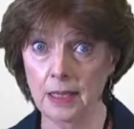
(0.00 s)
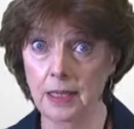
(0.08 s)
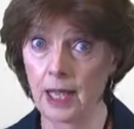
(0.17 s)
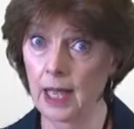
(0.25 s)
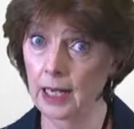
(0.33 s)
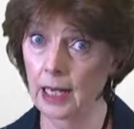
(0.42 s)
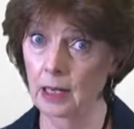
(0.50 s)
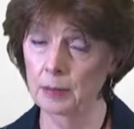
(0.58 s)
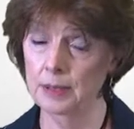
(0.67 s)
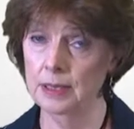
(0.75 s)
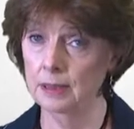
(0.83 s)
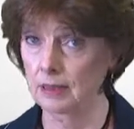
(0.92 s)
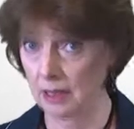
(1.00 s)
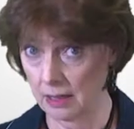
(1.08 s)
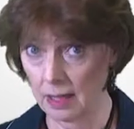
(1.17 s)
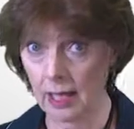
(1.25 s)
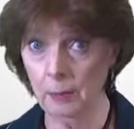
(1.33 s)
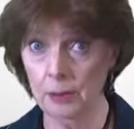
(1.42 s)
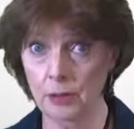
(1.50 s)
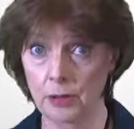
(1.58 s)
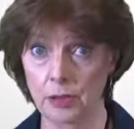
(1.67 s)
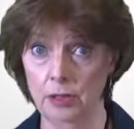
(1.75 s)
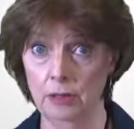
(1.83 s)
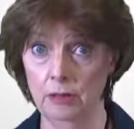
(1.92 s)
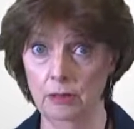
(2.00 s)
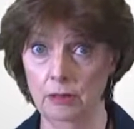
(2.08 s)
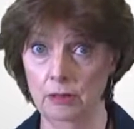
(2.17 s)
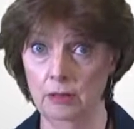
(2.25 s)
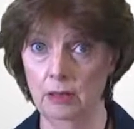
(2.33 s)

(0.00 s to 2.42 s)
and hang-ups can happen to you.